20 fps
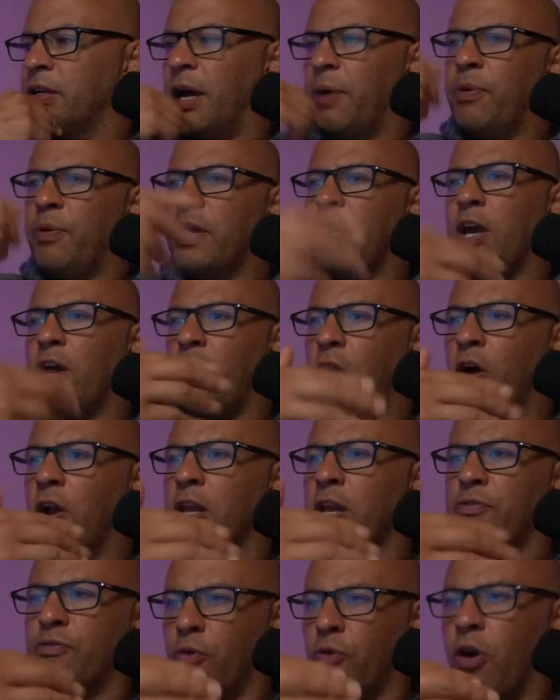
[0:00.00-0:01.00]
And I
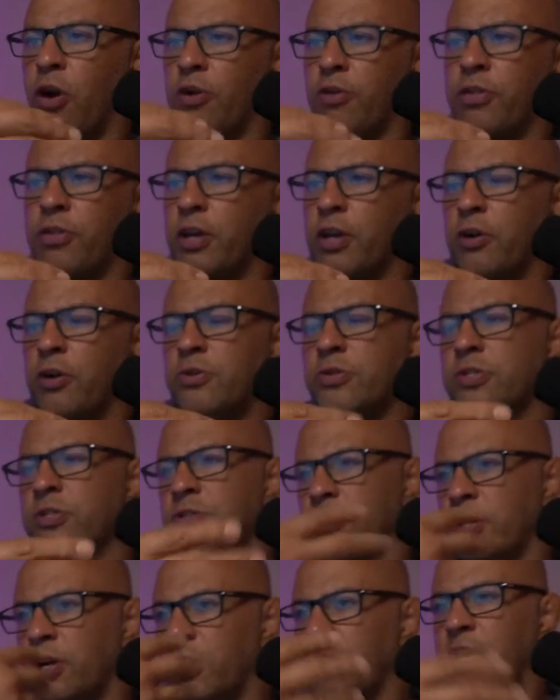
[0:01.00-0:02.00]
live right on the
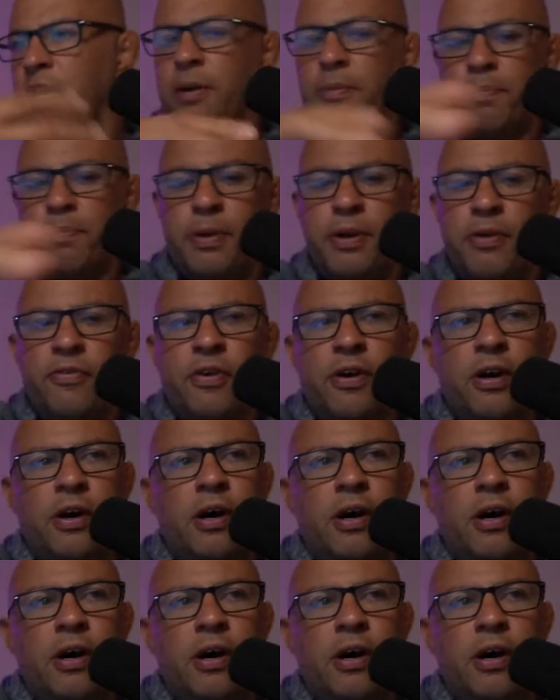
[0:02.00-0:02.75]
coast, so I get a bit of